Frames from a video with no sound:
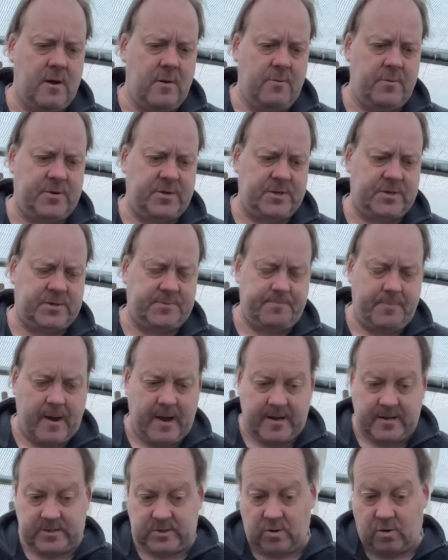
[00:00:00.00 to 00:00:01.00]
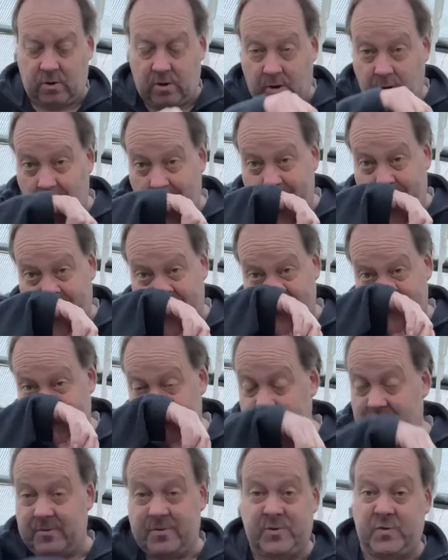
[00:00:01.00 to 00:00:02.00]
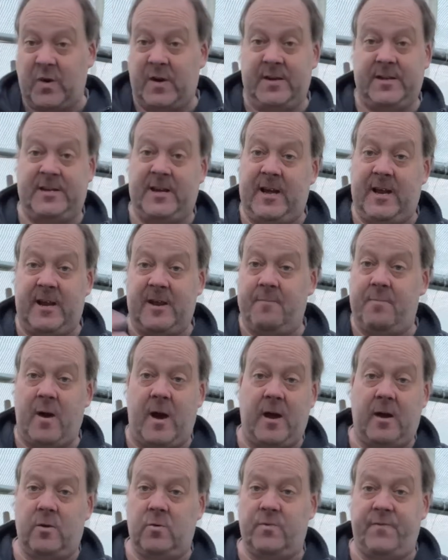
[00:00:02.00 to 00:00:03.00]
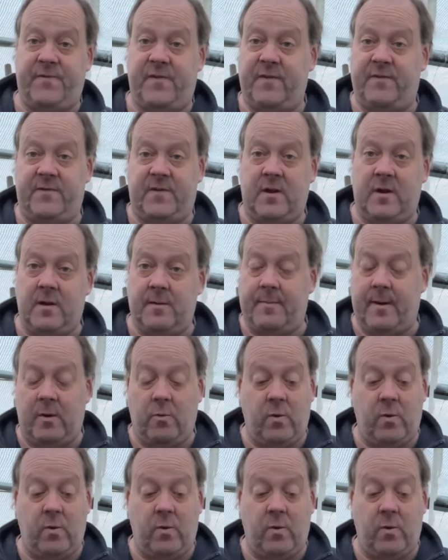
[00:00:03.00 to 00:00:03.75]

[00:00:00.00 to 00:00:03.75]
which are spare, so I'll probably do 20 in a bag or 50 in a bag,